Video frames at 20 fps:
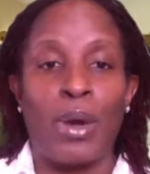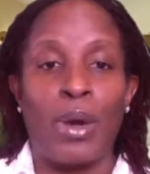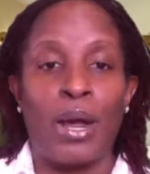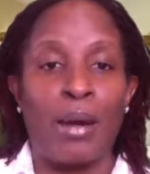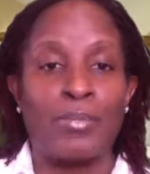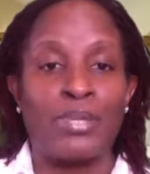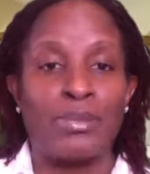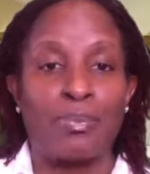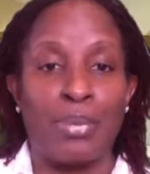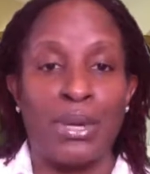where
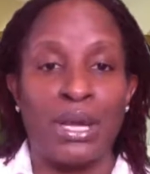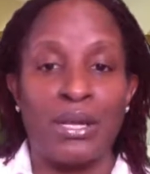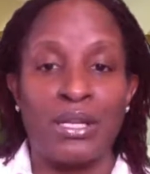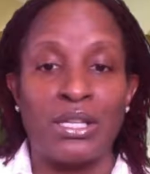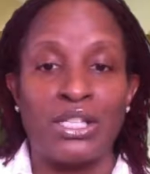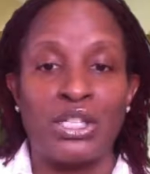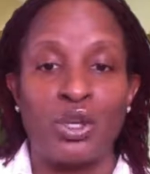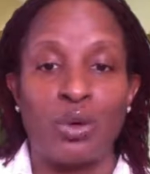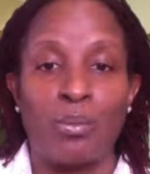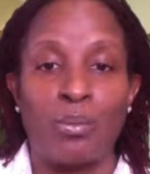I'm
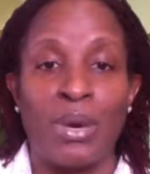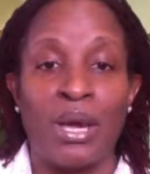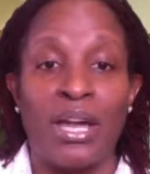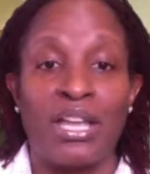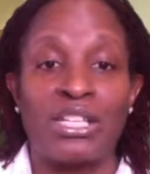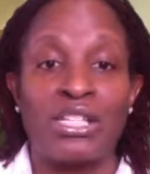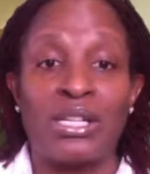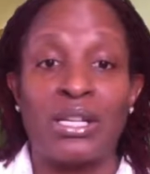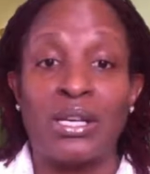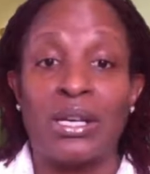spending too
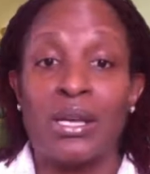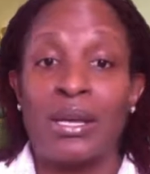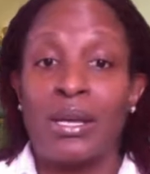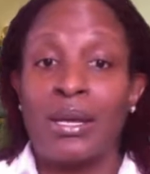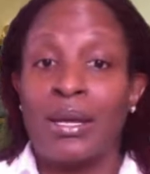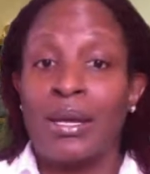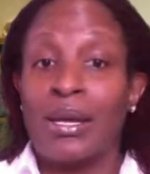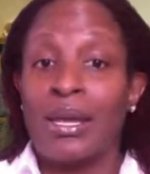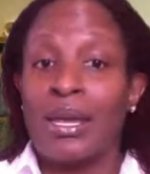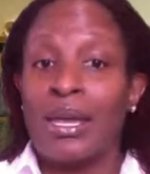much,
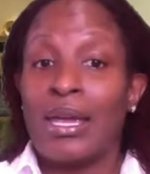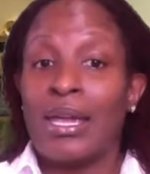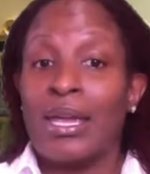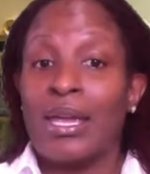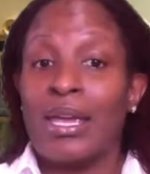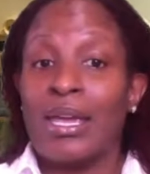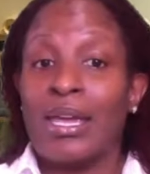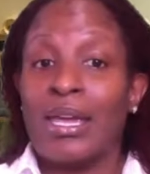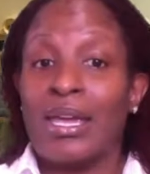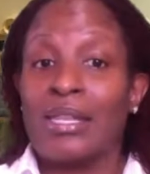
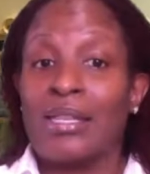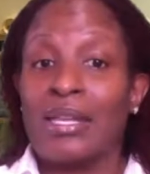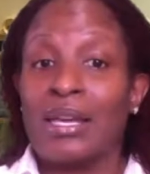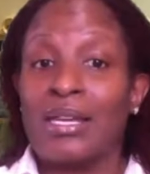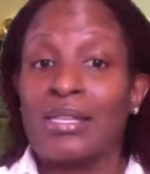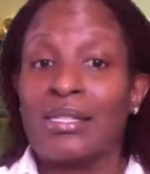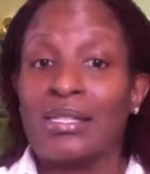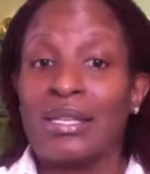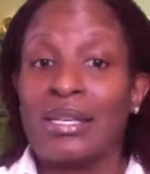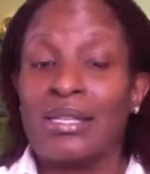it
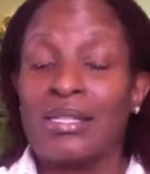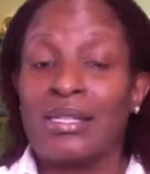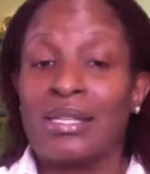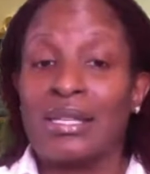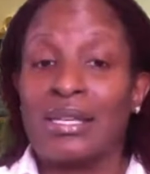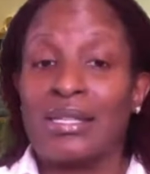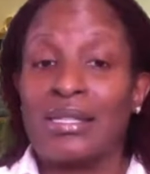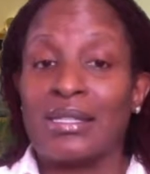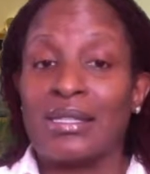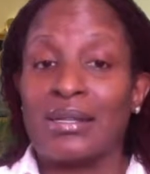doesn't
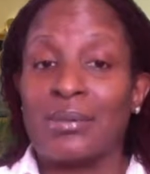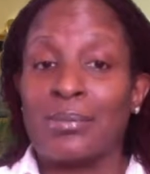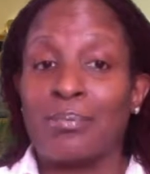exist.